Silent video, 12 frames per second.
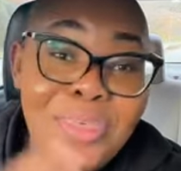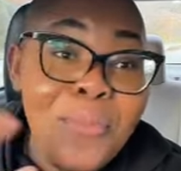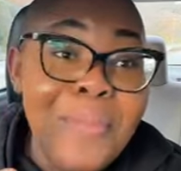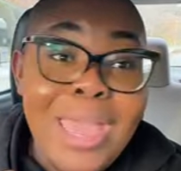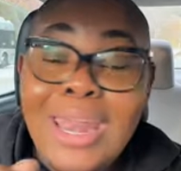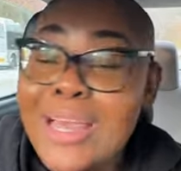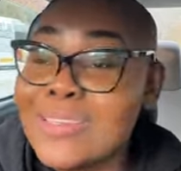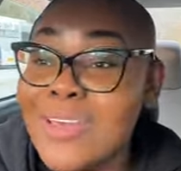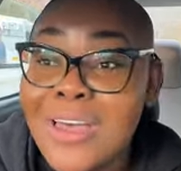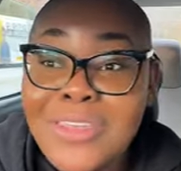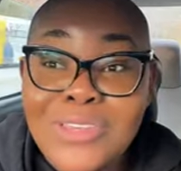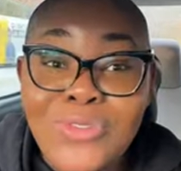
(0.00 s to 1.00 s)
And the man I
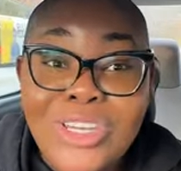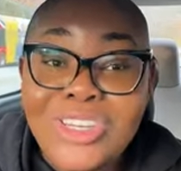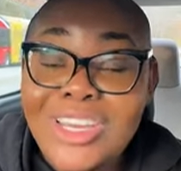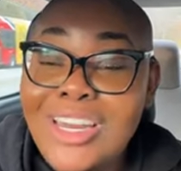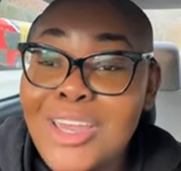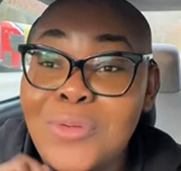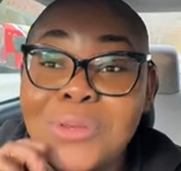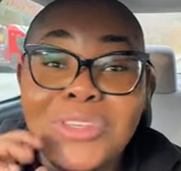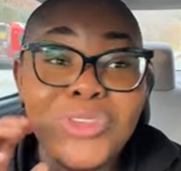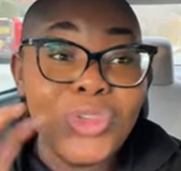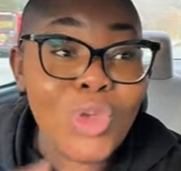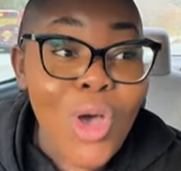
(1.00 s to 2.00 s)
saw in this vision, he
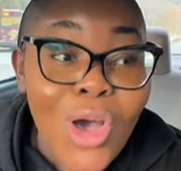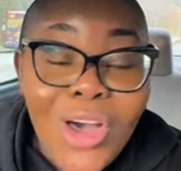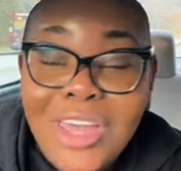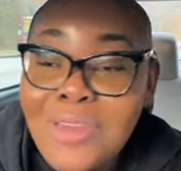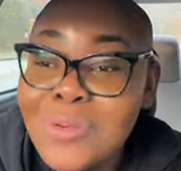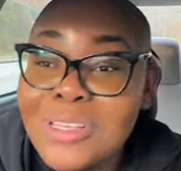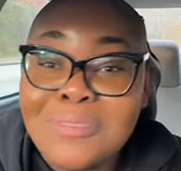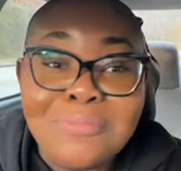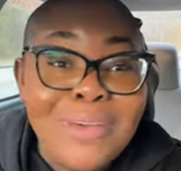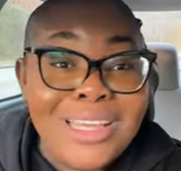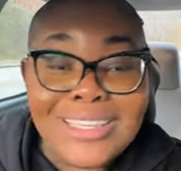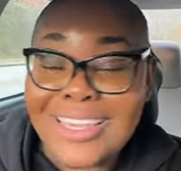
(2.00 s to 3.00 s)
was tall, he
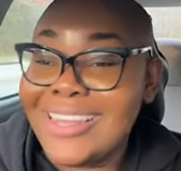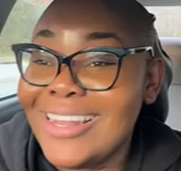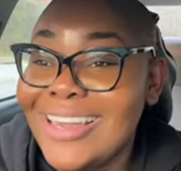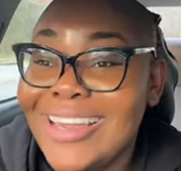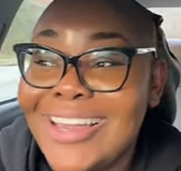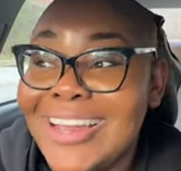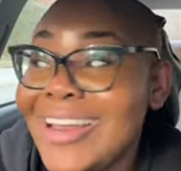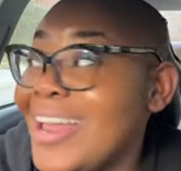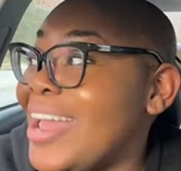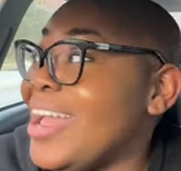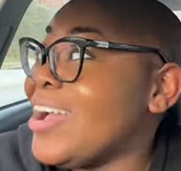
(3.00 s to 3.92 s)
was muscular,